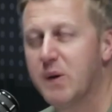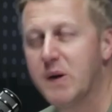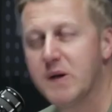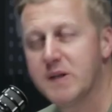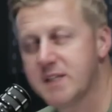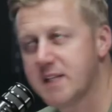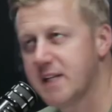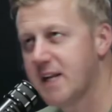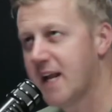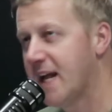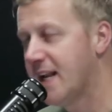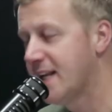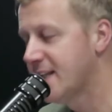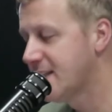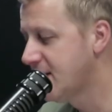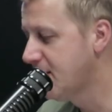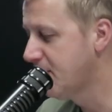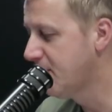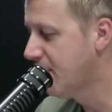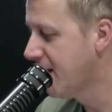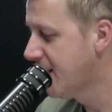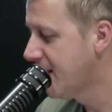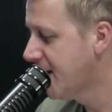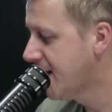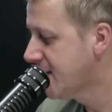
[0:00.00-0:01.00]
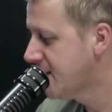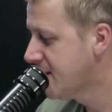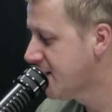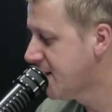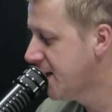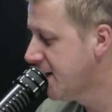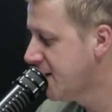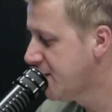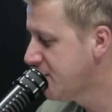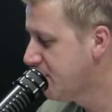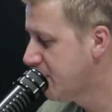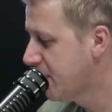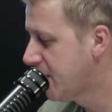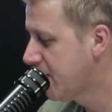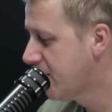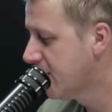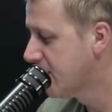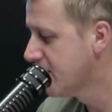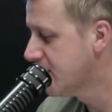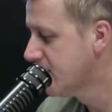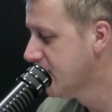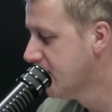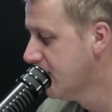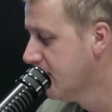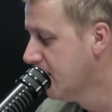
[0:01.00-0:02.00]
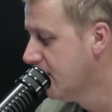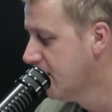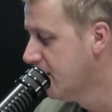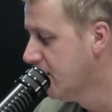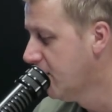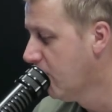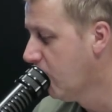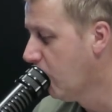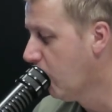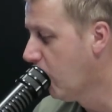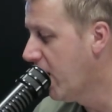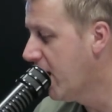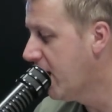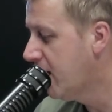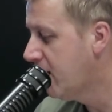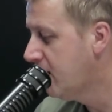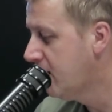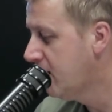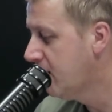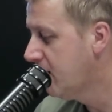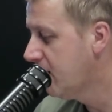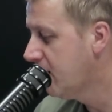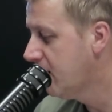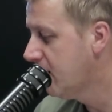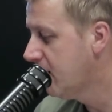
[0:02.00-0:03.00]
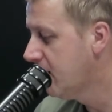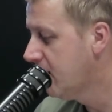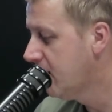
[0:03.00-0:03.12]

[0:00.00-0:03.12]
personality by that stage because when